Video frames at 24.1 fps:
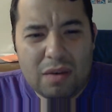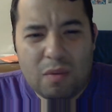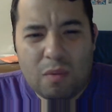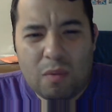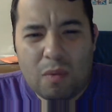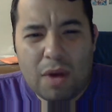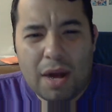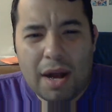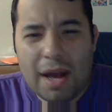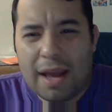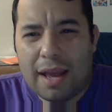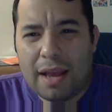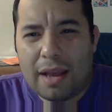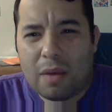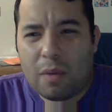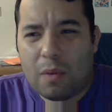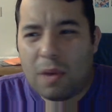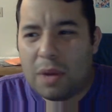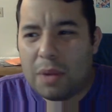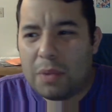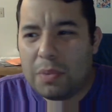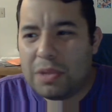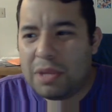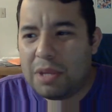Why?
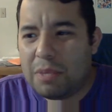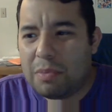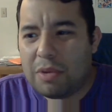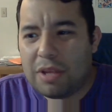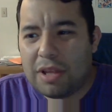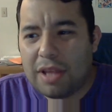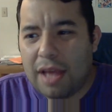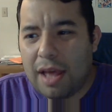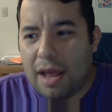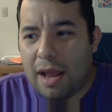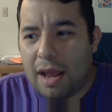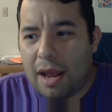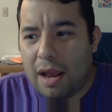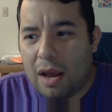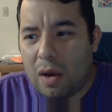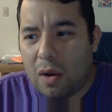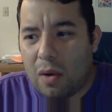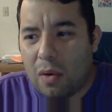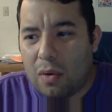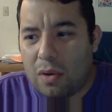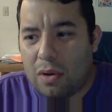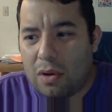Why would they bring that out?